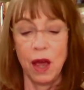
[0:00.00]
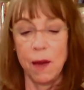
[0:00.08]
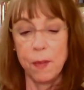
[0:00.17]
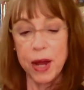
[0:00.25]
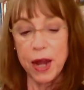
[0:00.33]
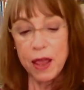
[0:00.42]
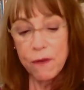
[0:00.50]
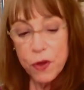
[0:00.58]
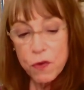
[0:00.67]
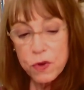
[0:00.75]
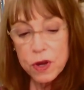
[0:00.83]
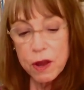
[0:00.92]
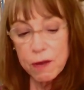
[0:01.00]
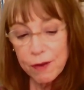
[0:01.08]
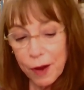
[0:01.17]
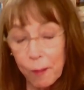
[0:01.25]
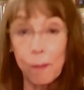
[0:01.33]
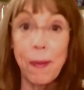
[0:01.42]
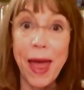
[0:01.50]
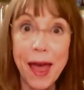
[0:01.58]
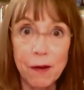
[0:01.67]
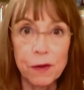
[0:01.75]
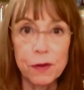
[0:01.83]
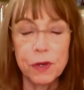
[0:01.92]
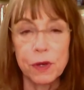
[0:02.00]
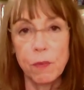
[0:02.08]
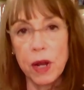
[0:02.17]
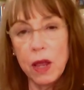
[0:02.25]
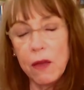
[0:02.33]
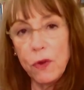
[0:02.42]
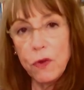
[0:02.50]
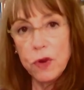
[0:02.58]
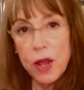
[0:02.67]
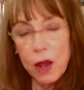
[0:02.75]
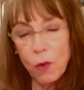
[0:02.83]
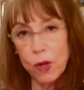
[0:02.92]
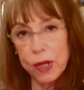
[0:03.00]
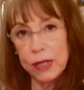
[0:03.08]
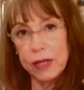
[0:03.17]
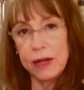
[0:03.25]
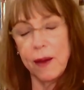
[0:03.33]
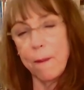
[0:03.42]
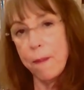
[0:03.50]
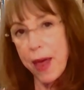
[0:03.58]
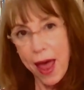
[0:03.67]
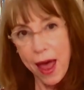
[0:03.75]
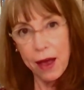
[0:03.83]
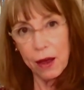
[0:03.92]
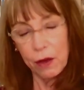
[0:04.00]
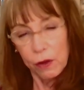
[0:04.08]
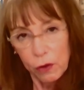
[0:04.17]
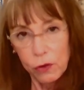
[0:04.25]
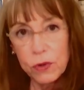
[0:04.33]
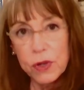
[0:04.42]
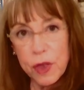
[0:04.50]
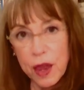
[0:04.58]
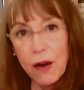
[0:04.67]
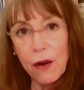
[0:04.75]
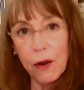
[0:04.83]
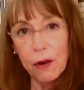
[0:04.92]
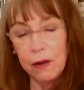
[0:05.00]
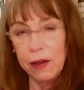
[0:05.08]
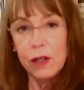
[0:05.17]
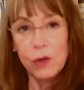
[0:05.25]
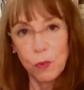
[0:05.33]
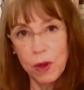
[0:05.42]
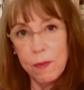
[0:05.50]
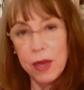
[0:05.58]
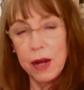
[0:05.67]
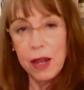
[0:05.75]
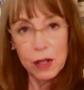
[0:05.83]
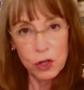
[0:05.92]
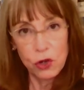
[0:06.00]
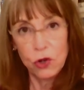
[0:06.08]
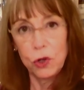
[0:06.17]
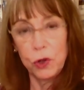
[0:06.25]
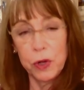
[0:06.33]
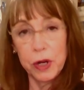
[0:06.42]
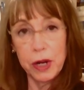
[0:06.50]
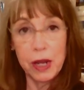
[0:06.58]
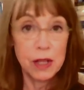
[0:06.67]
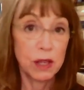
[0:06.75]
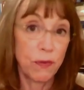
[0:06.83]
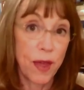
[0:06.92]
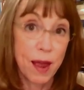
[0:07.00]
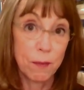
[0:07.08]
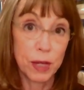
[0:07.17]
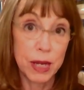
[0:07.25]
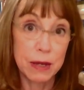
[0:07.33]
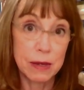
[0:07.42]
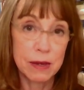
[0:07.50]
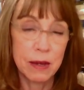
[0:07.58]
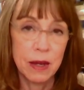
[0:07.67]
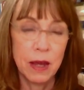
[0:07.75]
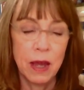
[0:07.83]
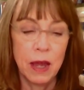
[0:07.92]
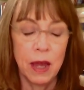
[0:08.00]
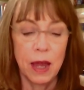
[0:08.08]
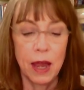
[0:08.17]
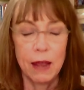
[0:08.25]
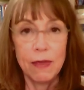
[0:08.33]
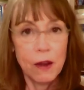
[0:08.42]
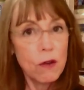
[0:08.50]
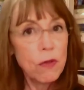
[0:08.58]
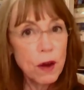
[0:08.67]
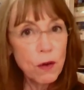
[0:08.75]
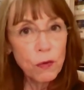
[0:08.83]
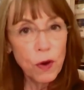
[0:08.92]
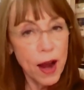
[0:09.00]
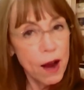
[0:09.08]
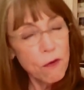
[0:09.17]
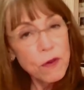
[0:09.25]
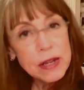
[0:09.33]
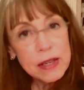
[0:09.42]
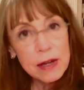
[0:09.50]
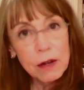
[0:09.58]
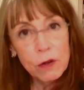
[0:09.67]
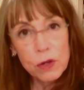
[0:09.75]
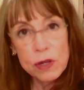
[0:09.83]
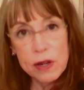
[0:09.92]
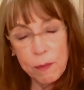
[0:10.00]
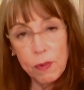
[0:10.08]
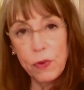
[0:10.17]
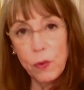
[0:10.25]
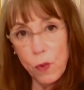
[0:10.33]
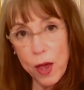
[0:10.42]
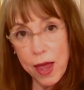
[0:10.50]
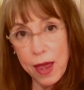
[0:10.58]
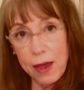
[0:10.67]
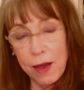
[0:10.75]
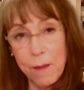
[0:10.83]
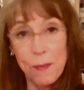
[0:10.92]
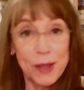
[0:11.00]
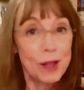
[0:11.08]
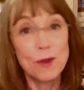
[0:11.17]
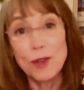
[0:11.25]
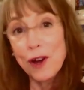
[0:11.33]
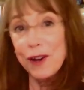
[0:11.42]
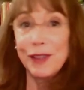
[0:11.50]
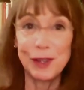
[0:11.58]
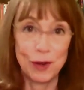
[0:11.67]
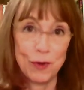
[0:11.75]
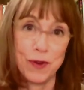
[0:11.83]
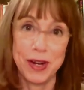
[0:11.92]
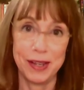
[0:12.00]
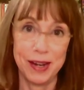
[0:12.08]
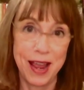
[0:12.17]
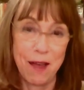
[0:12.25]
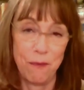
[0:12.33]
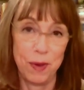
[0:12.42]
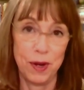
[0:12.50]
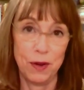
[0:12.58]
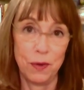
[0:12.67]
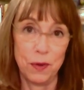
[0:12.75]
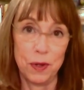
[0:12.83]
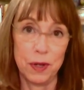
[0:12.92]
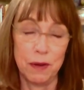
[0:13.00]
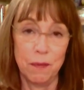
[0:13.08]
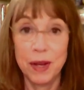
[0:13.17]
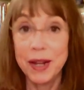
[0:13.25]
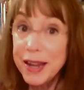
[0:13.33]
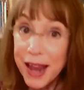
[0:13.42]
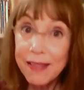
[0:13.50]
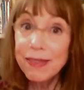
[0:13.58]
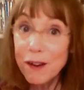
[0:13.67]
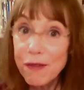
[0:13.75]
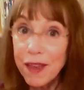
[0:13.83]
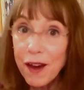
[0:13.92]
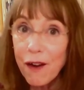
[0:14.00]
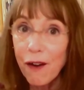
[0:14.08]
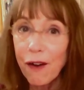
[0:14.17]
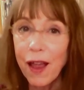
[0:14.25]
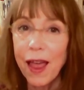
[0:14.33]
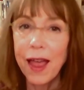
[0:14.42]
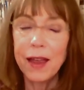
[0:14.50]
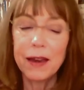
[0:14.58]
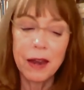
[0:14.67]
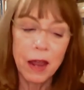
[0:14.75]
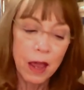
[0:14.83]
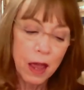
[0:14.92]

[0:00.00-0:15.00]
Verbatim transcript: uh, but if you you know battles but if you take one step back who's there it's women it's children it's families and they're there for every single step of the way. But those aren't the stories that have been told. But and yet they're there. And